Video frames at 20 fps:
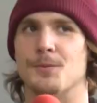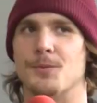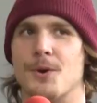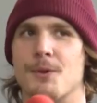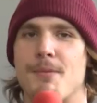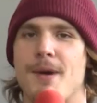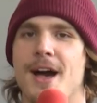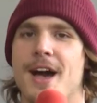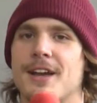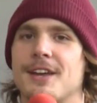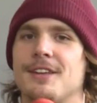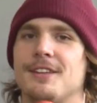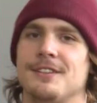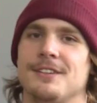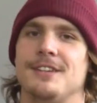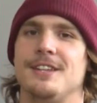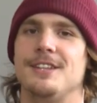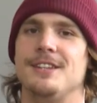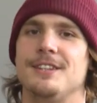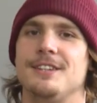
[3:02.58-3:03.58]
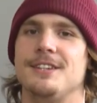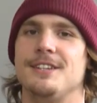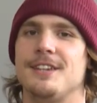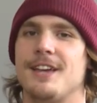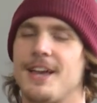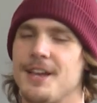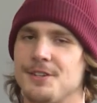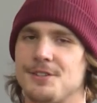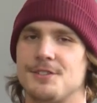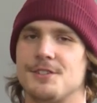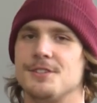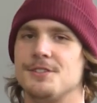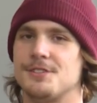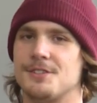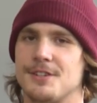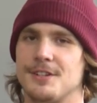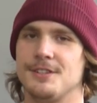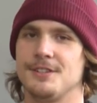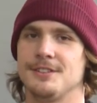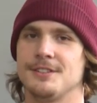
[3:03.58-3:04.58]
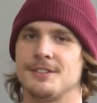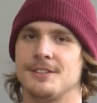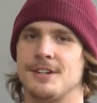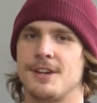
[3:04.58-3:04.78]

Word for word: We're back in the ACC,